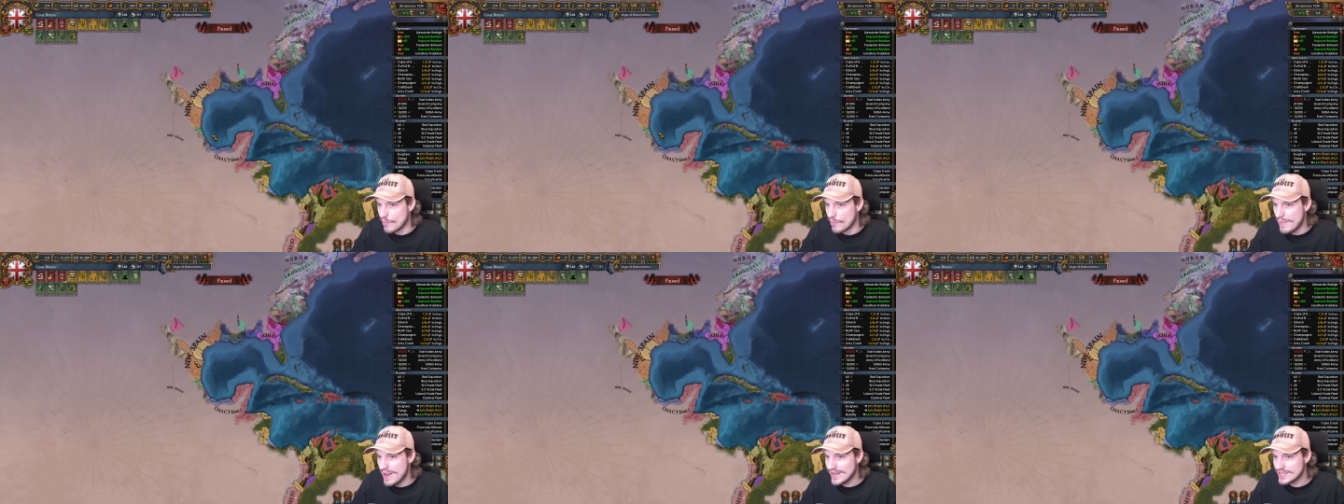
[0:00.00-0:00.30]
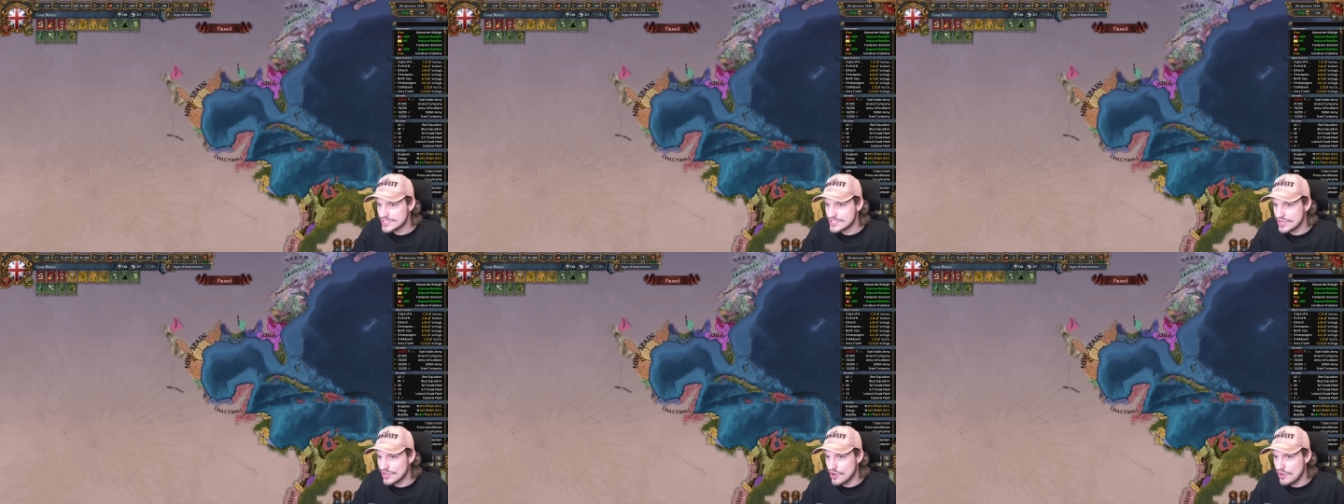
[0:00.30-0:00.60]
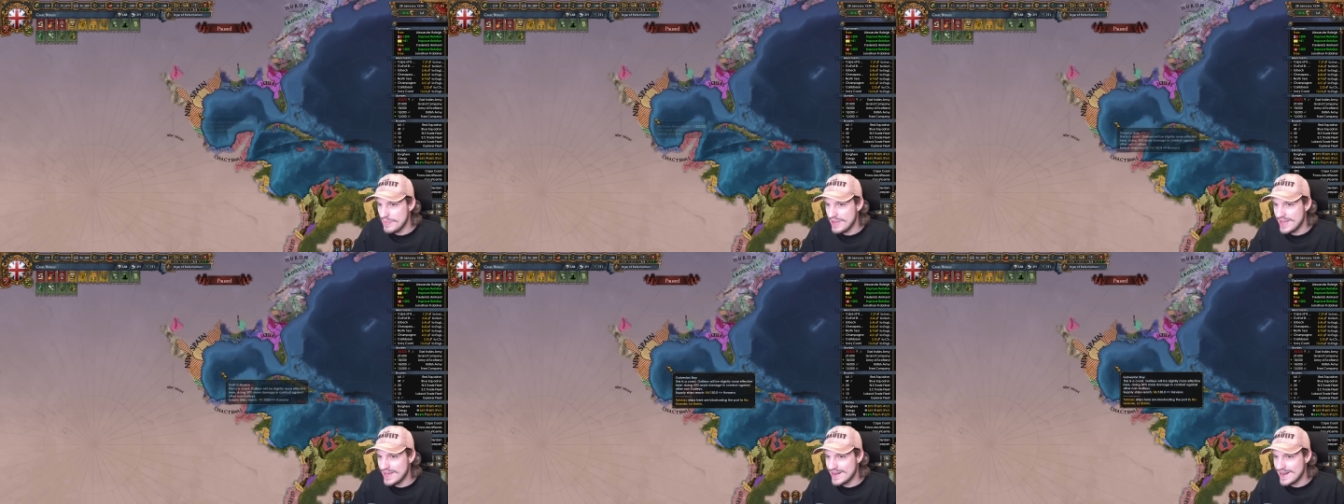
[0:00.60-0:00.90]
Mexico,
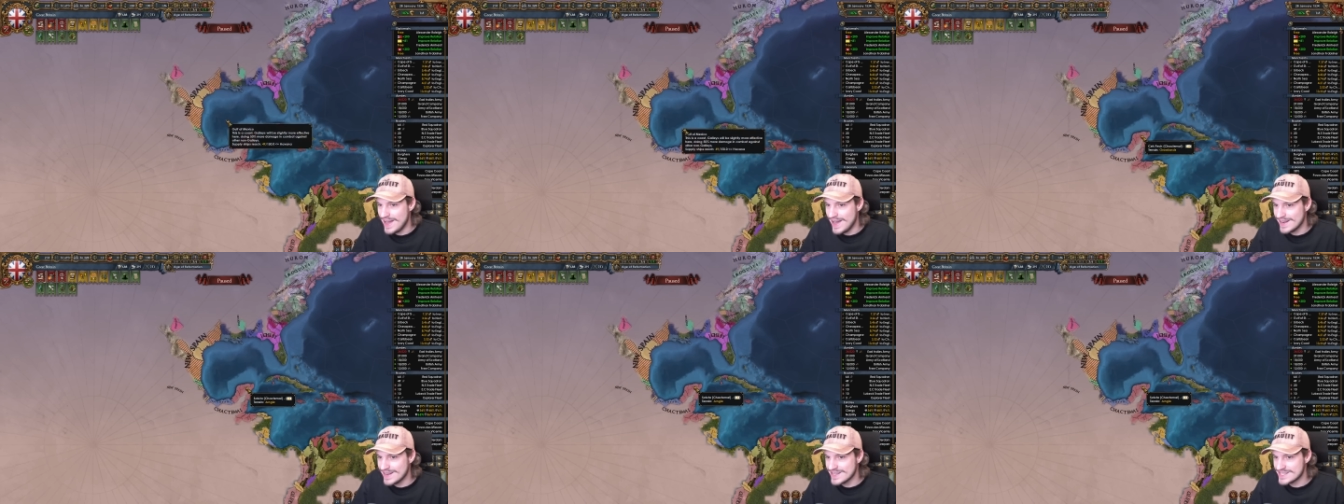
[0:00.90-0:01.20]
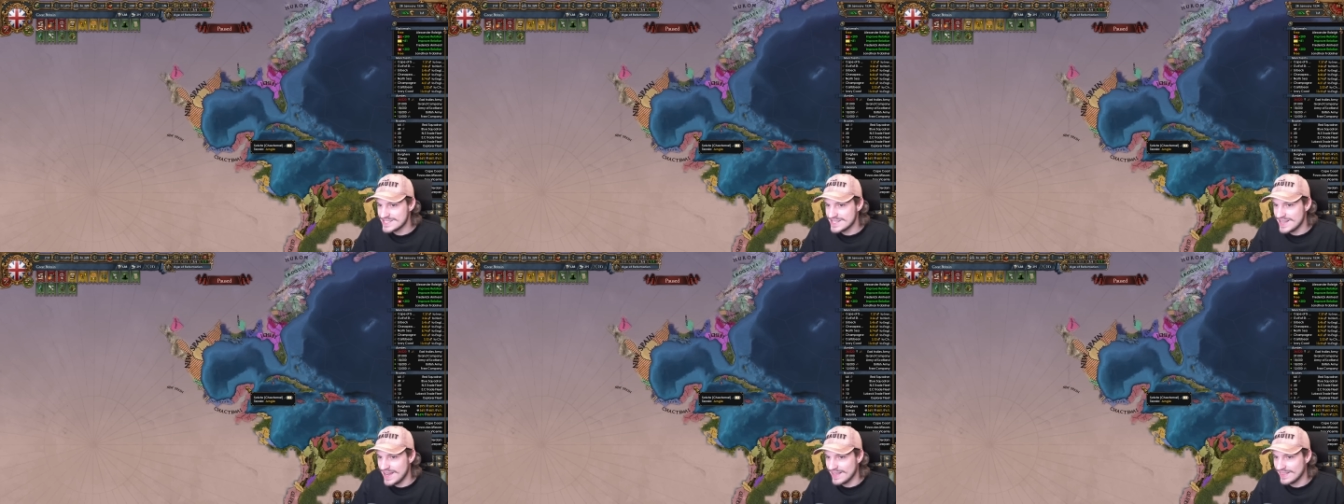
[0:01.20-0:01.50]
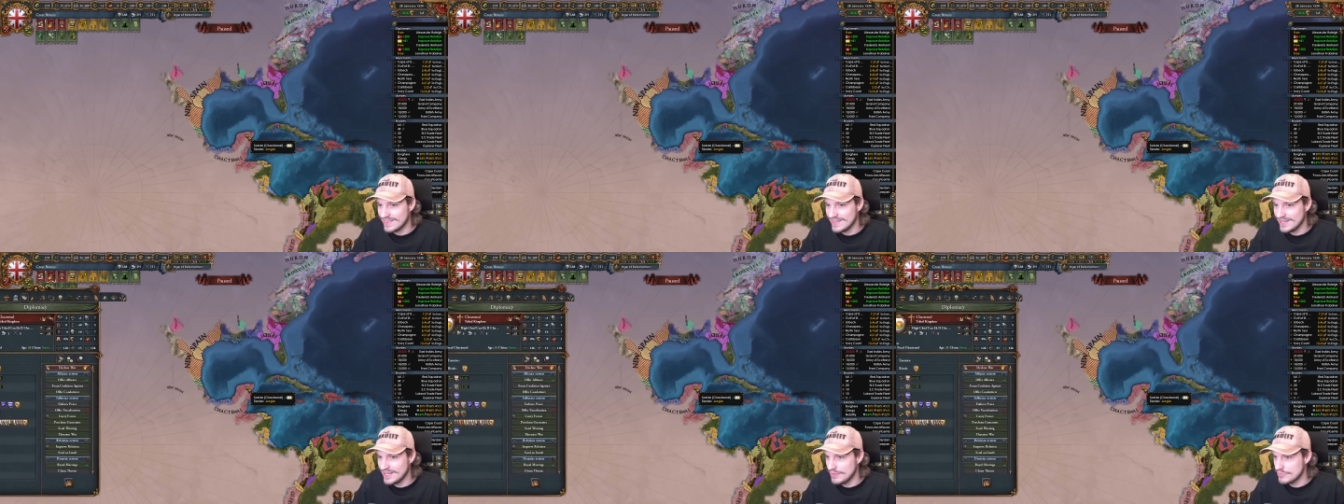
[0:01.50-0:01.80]
man, honestly, I
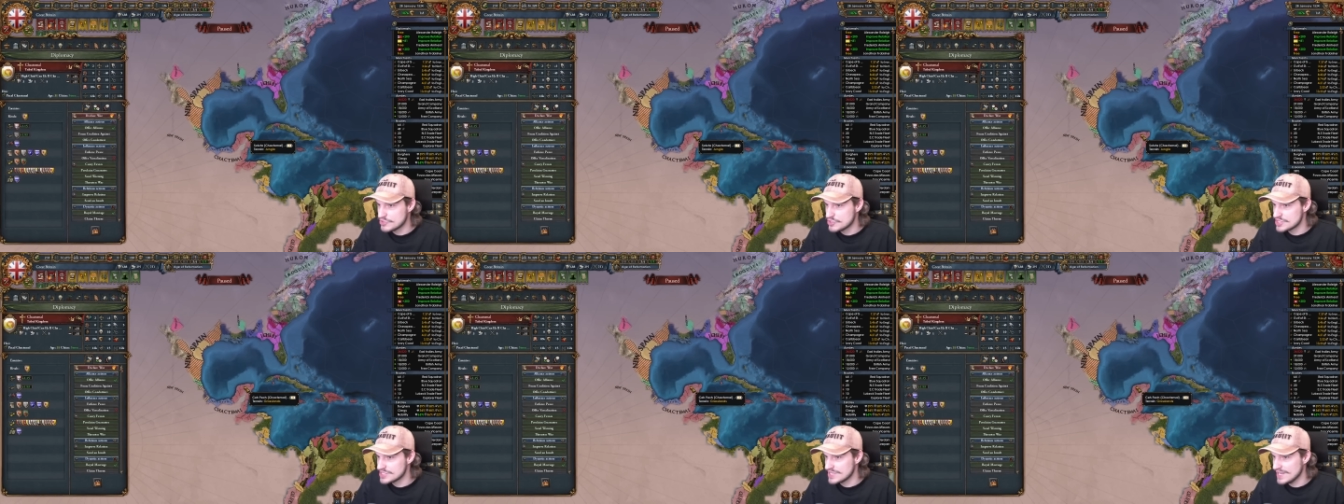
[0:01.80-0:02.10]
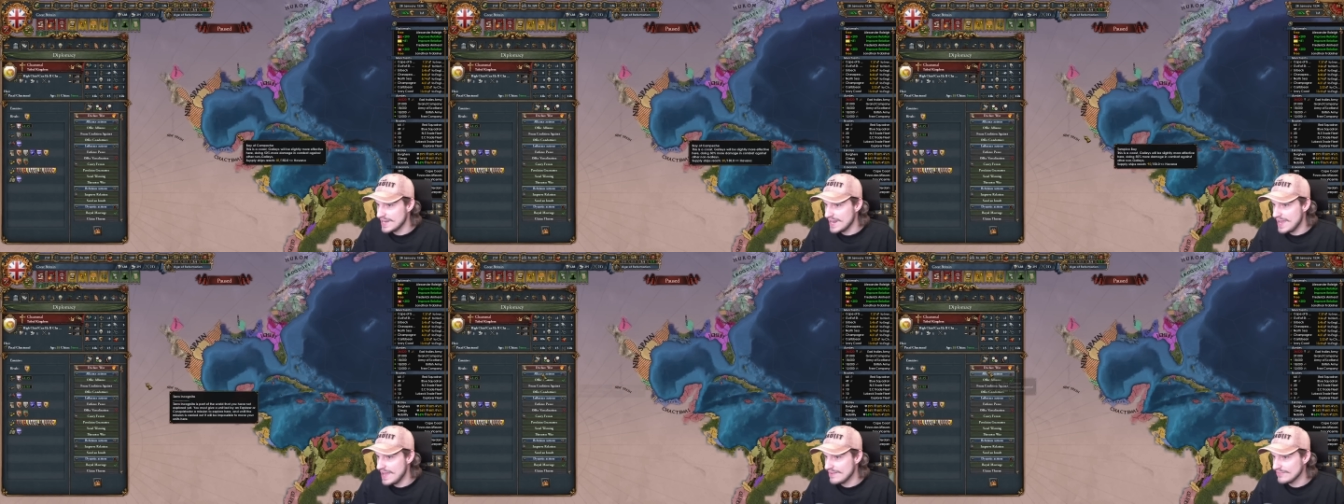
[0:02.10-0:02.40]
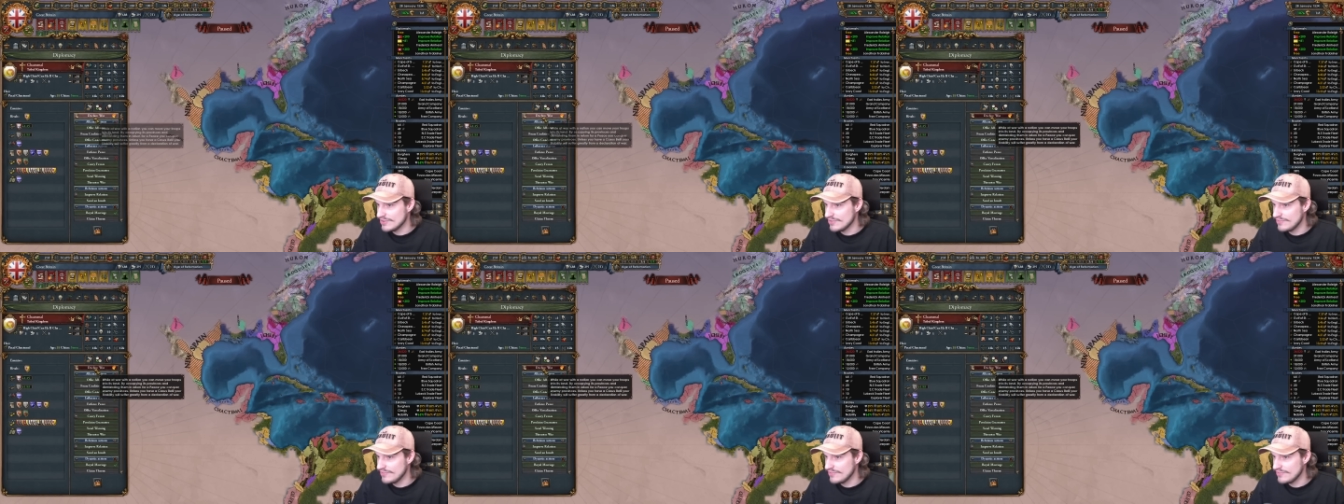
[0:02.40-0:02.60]
think I'm just gonna have to